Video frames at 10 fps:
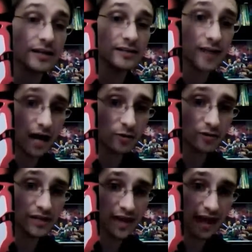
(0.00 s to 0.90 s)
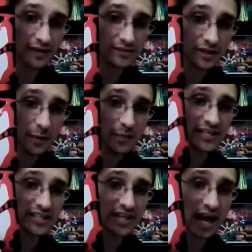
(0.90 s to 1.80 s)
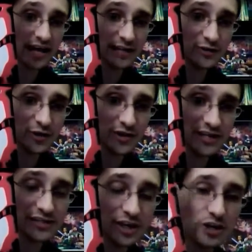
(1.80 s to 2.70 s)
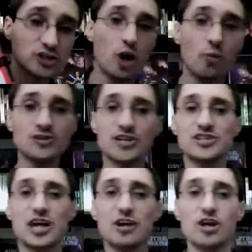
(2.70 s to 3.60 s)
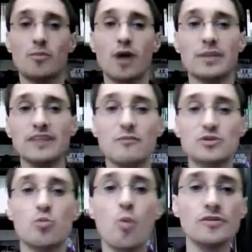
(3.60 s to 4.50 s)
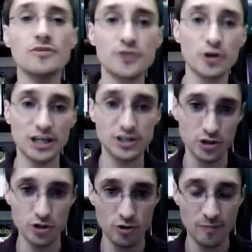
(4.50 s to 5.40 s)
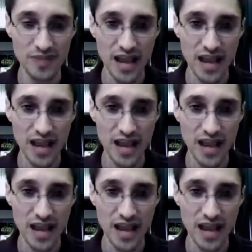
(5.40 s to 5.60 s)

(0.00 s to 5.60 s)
Not only that, but as a tie-in to this, Star Wars Insider number, I believe it was 132,